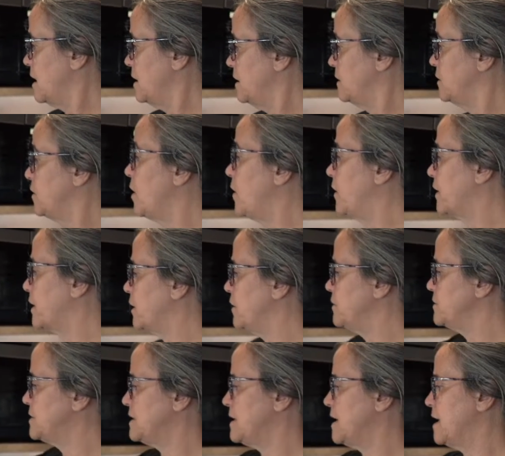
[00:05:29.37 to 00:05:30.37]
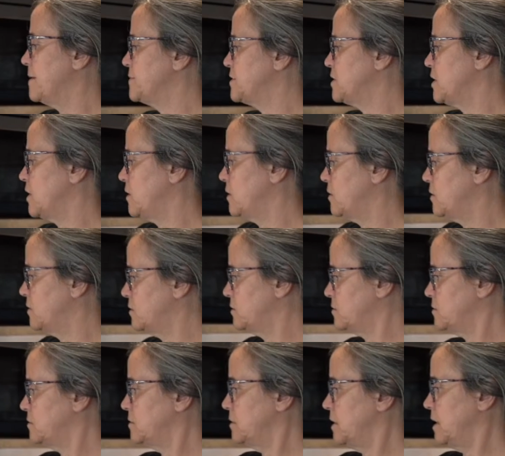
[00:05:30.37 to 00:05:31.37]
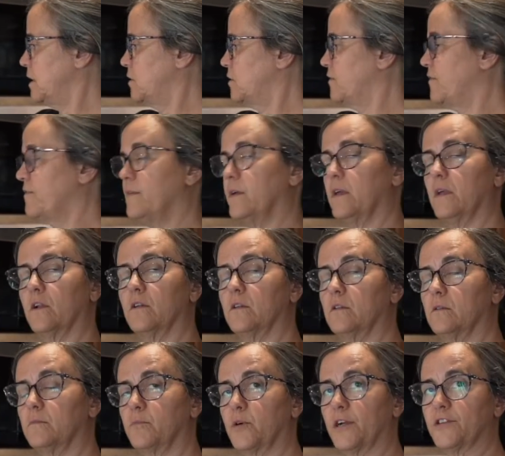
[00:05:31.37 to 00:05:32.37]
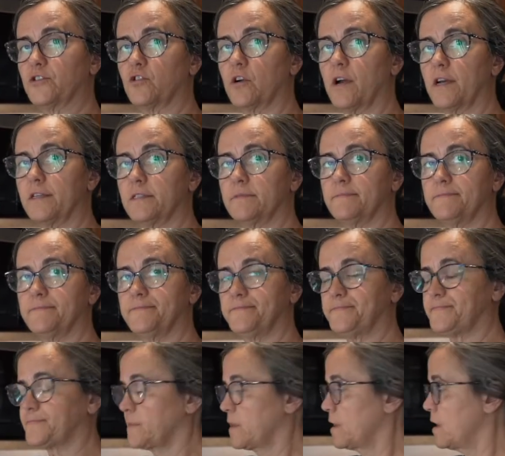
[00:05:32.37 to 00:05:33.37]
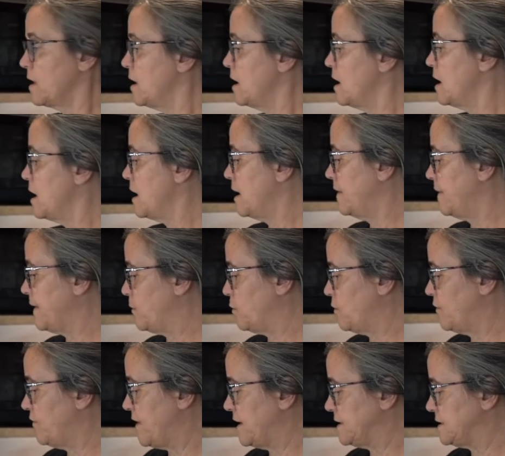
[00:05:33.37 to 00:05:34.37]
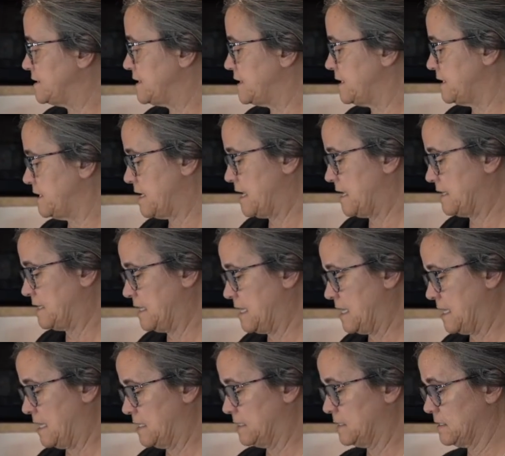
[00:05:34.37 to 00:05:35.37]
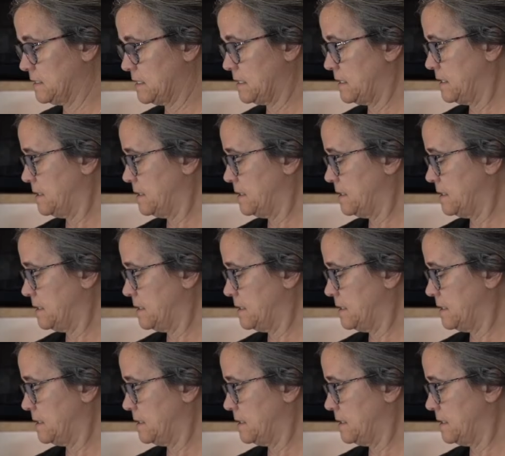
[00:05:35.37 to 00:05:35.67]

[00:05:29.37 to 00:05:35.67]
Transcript: No, I closed it up so it'll pressurize. And then we'll vent it at the end.